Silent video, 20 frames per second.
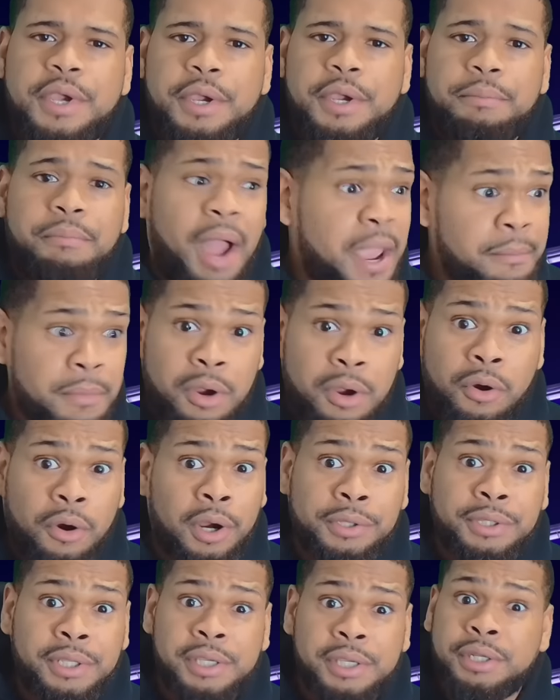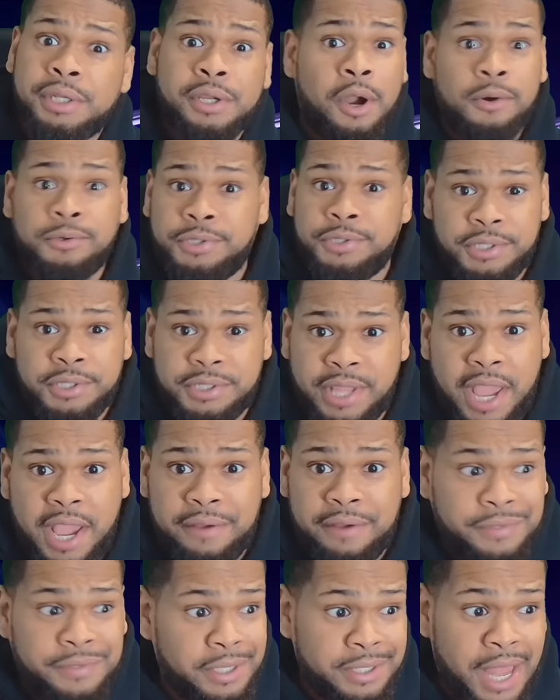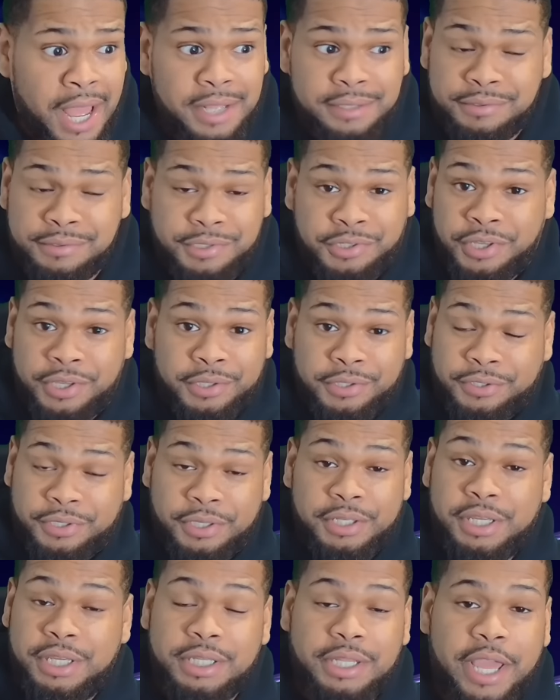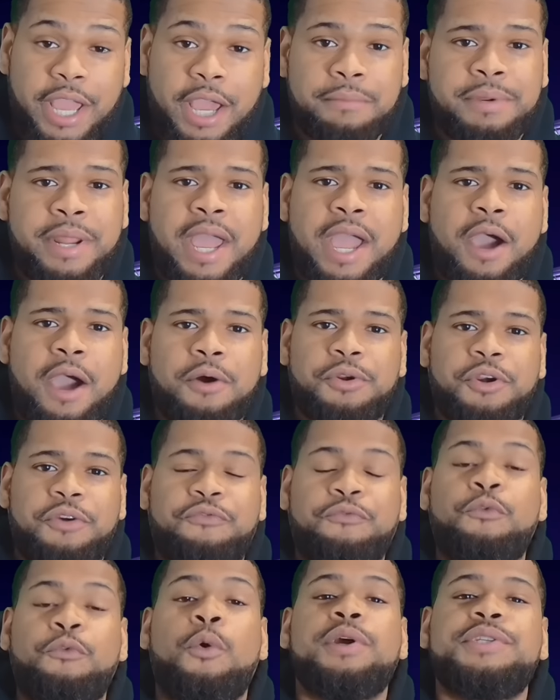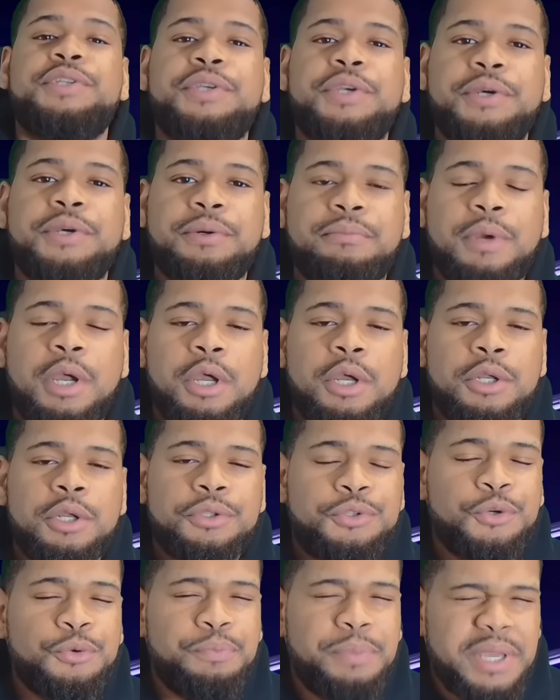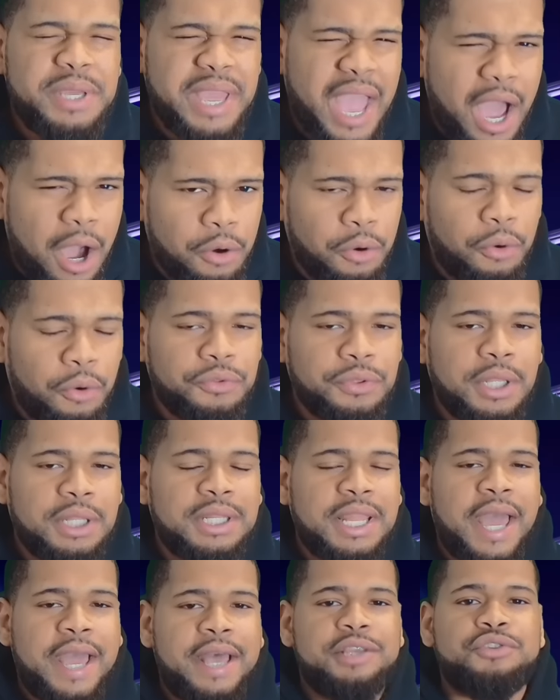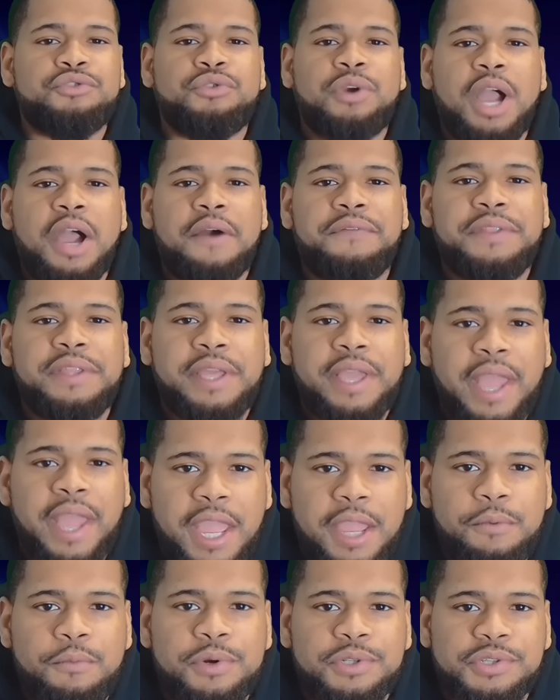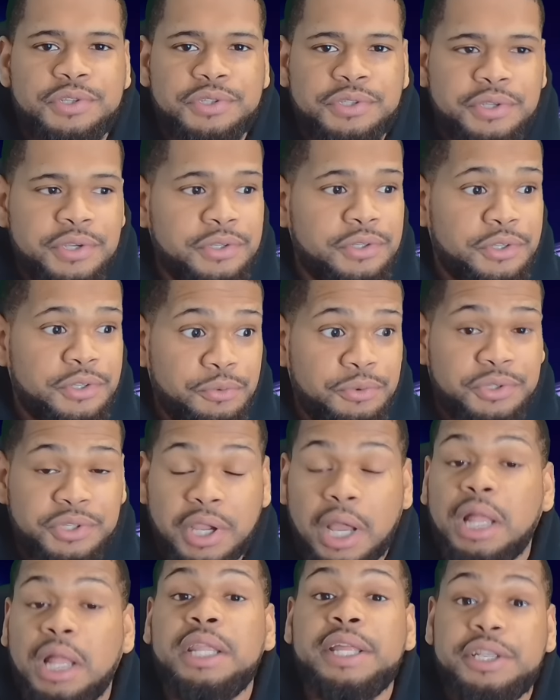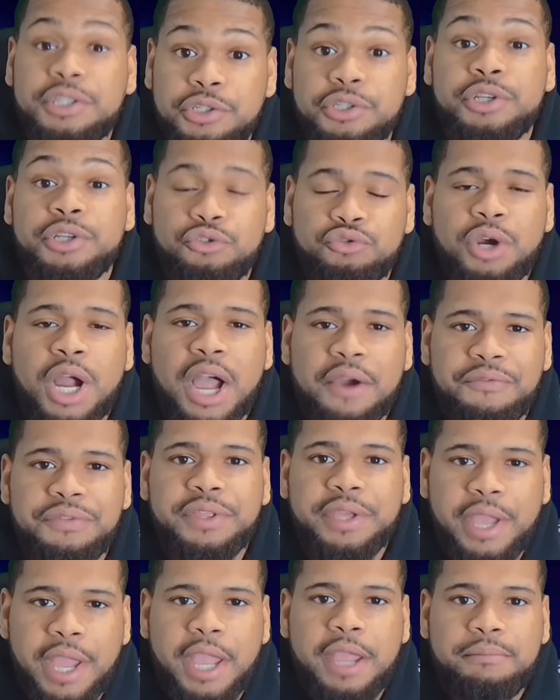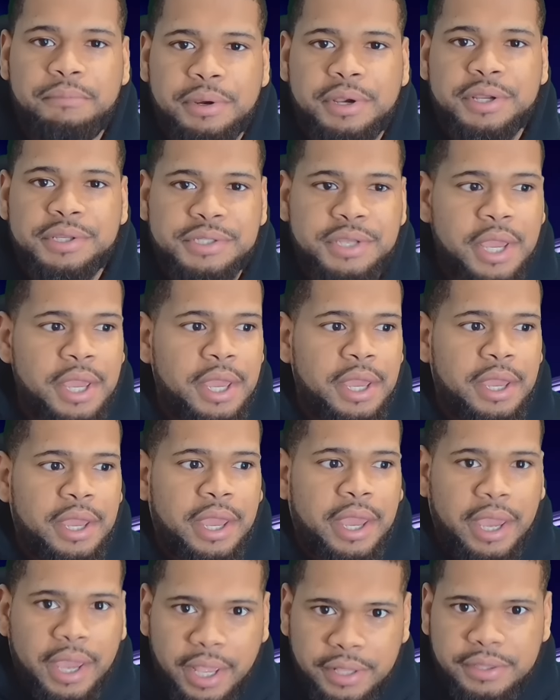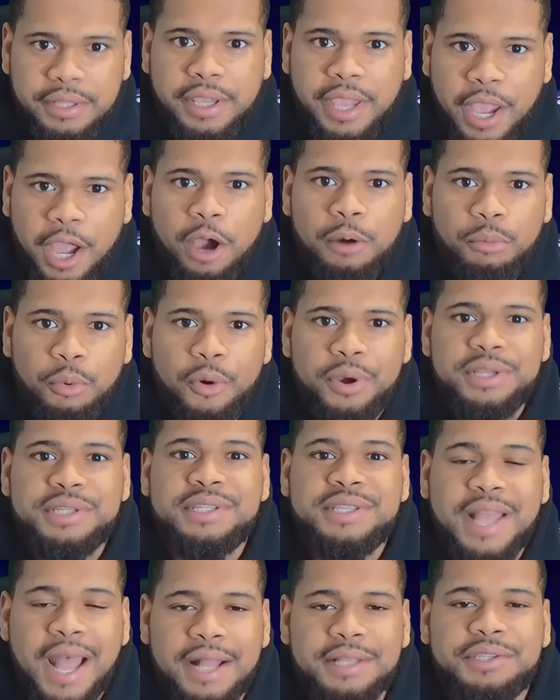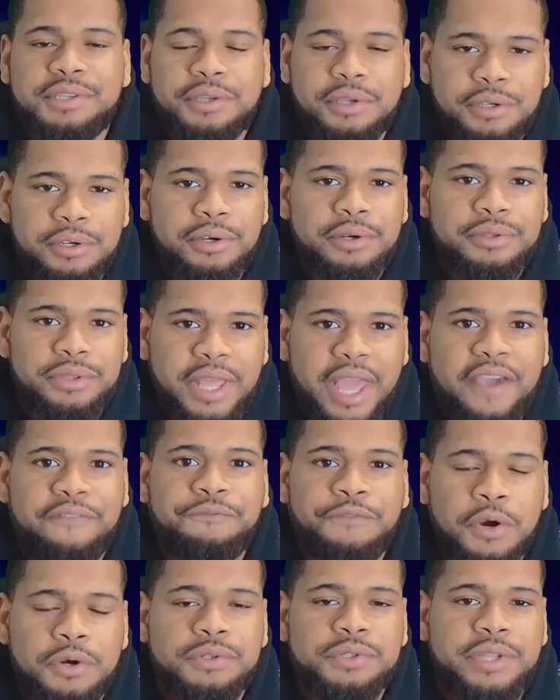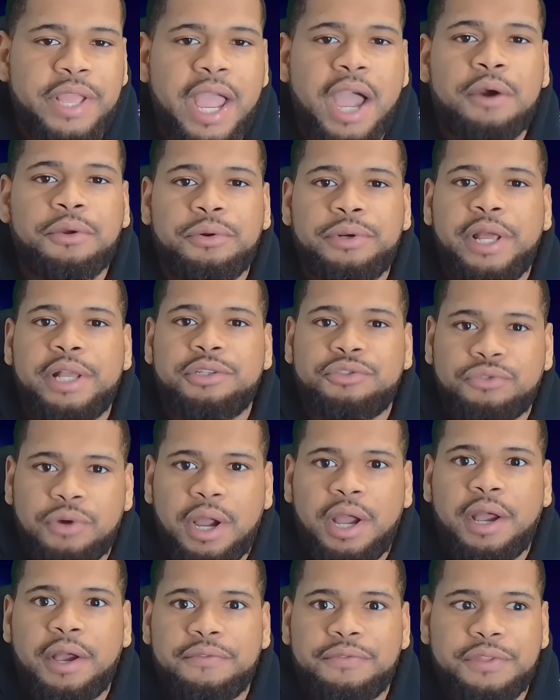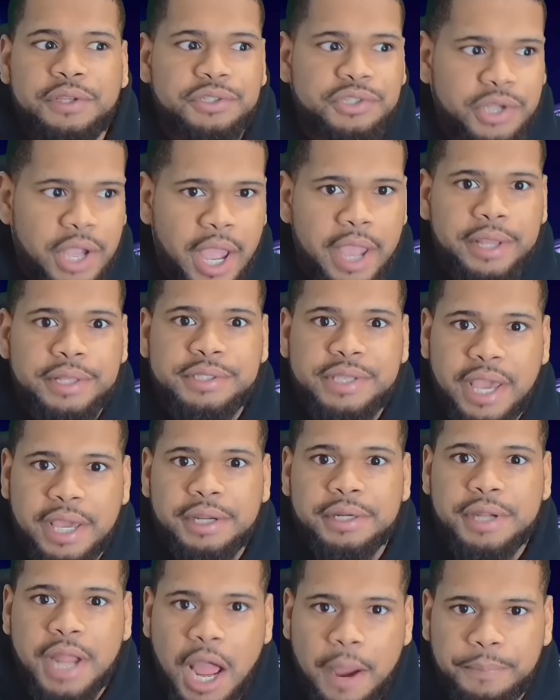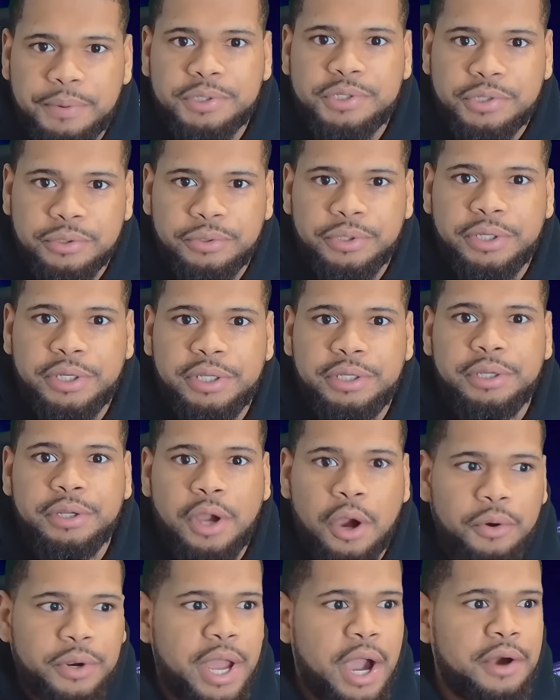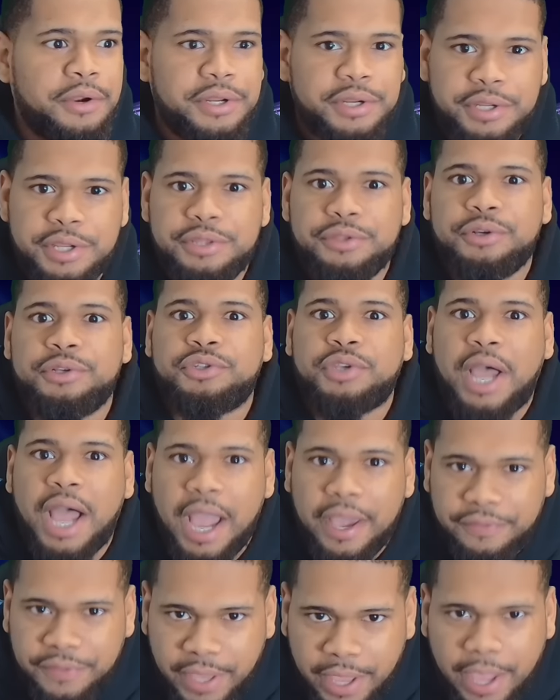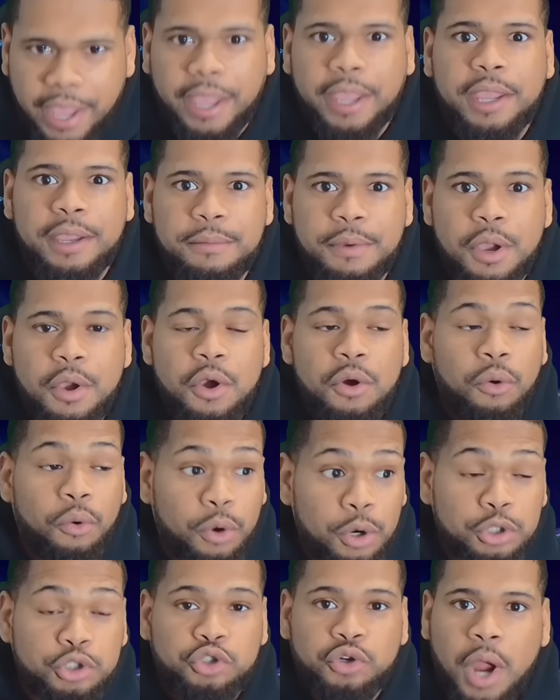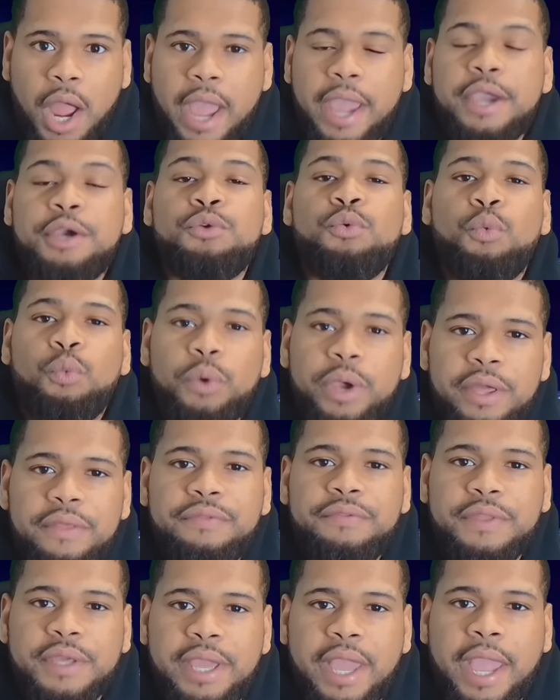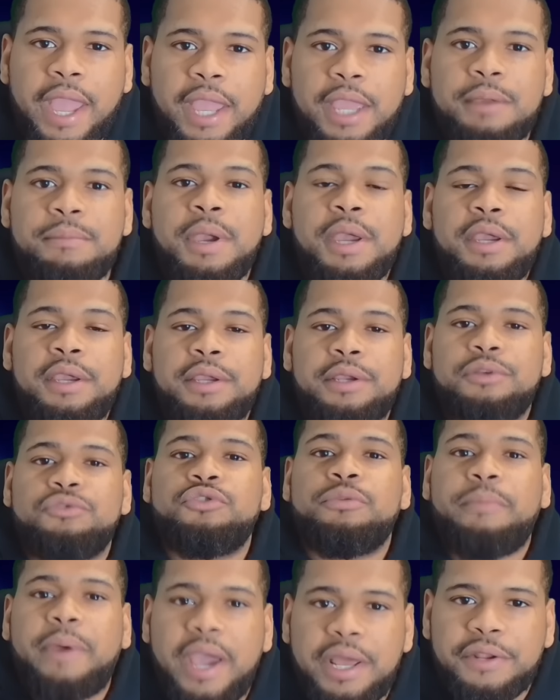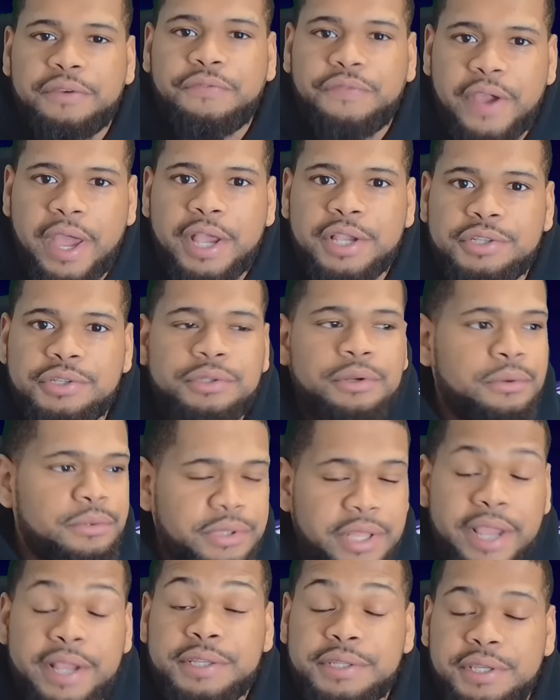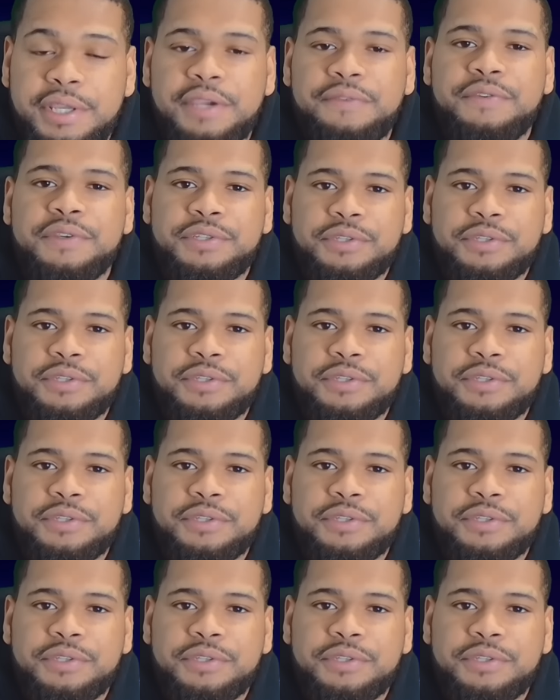Mike McCarthy and the coaching staff did not sit CeeDee Lamb down or force him to be out on the last drive of the game, which essentially was the clinching drive of the game, because had the Cowboys not secured that first down on that drive, the Giants had an opportunity to go down and either tie the game or try and win the game in dramatic fashion on Thanksgiving.